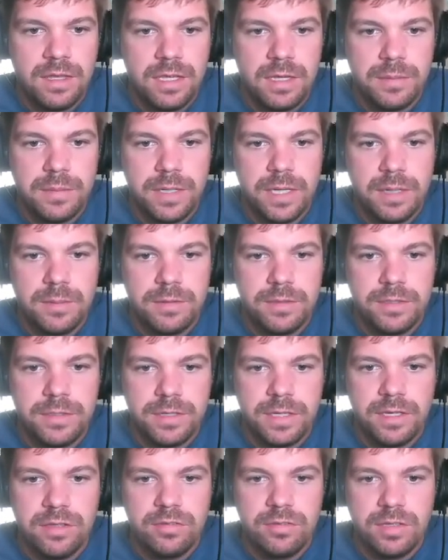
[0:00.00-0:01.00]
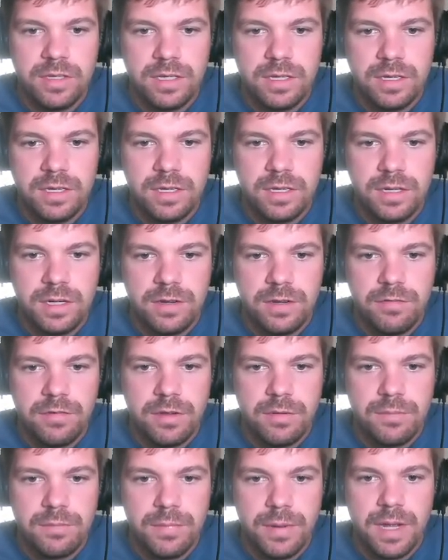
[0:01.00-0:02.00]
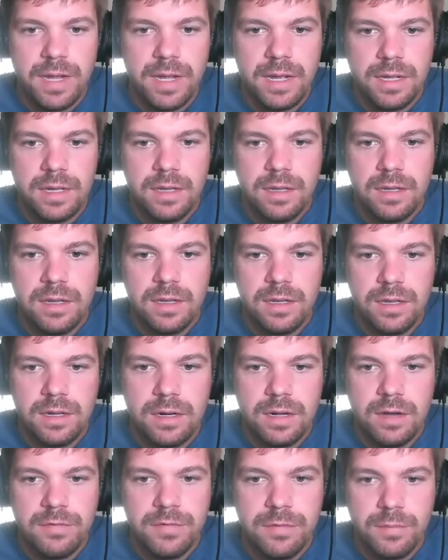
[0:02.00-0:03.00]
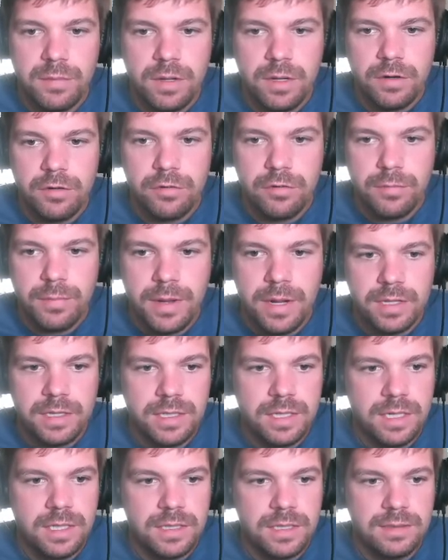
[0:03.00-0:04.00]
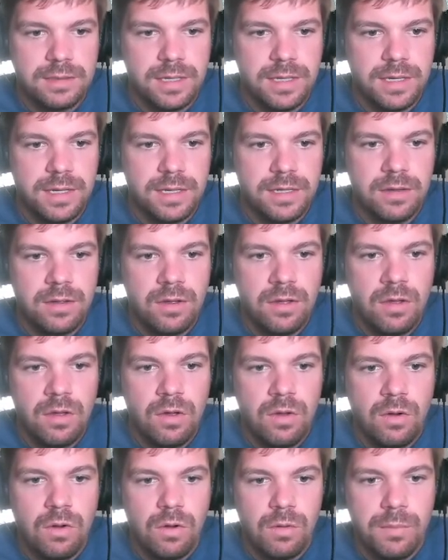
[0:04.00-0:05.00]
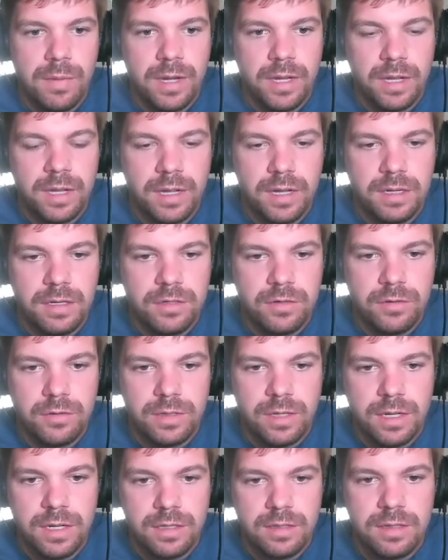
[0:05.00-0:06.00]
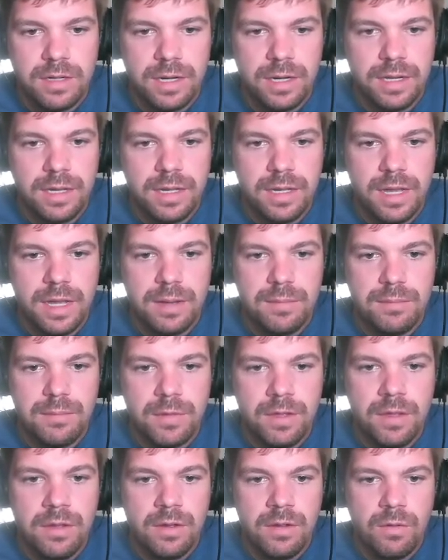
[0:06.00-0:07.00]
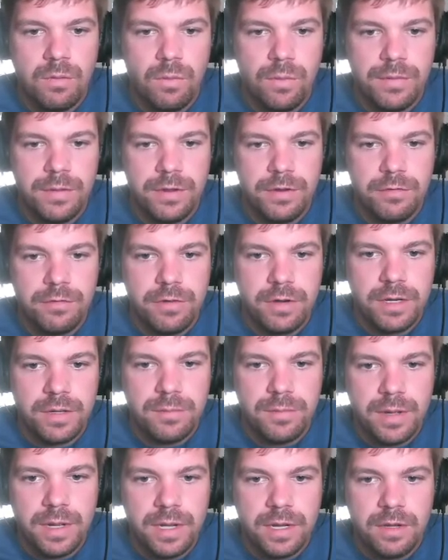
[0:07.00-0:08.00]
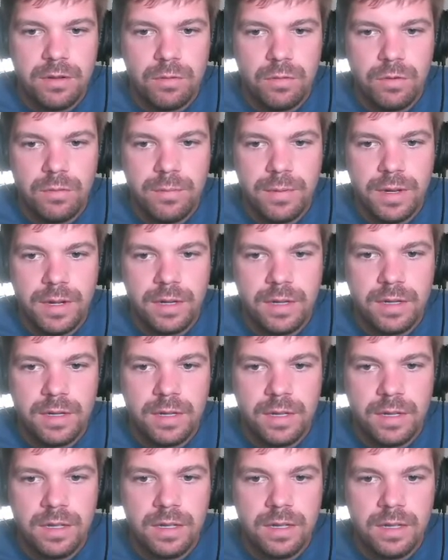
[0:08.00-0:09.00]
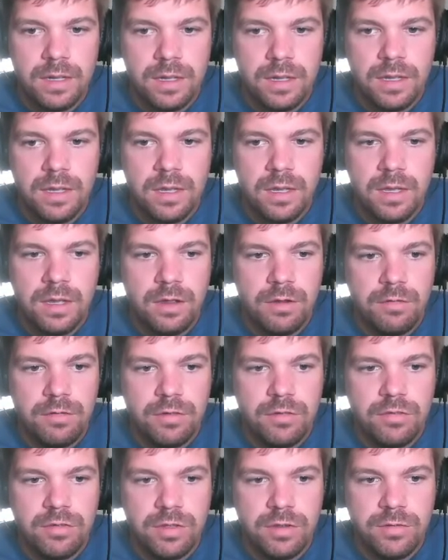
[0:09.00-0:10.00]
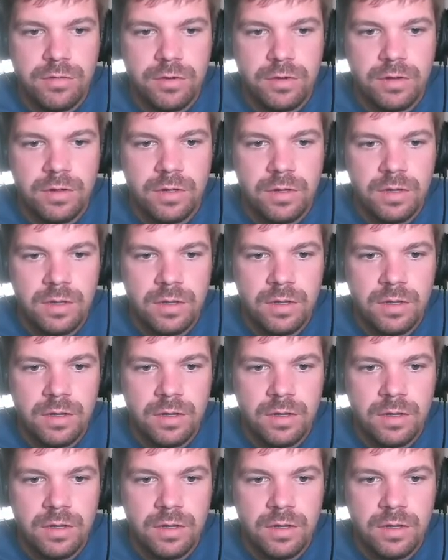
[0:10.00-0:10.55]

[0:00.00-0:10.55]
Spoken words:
You'll be able to easily cut a run back, cut off a blocker's back to hit the lane, or make a cut into a tight gap, whether you're running back, quarterback, receiver,